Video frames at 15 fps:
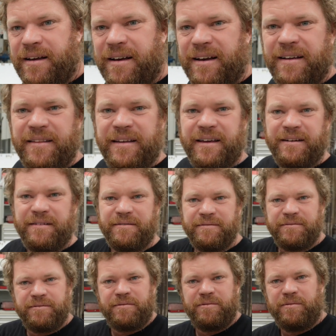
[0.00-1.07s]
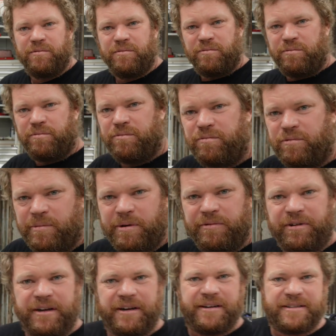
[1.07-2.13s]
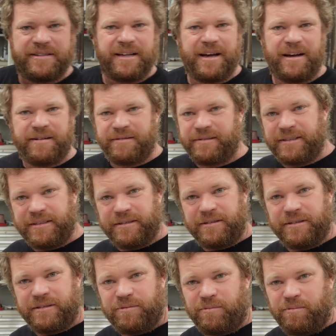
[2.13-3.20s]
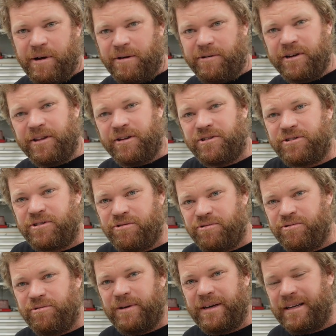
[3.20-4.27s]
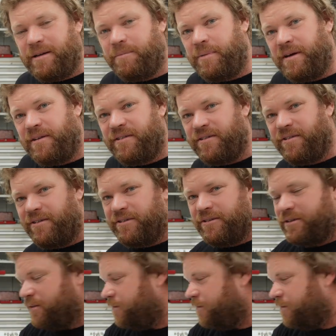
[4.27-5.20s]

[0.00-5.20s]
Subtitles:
and then we'll be ready to start welding those two inner pieces on.